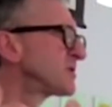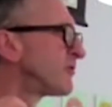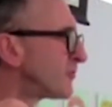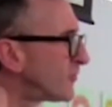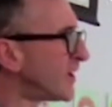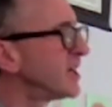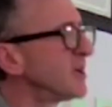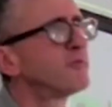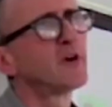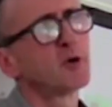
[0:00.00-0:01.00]
was a very,
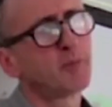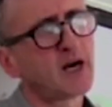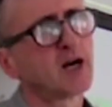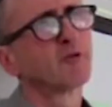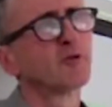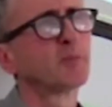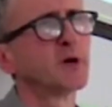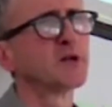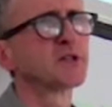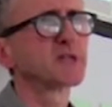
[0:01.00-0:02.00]
very powerful
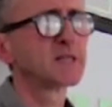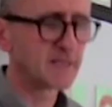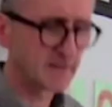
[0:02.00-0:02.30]
person.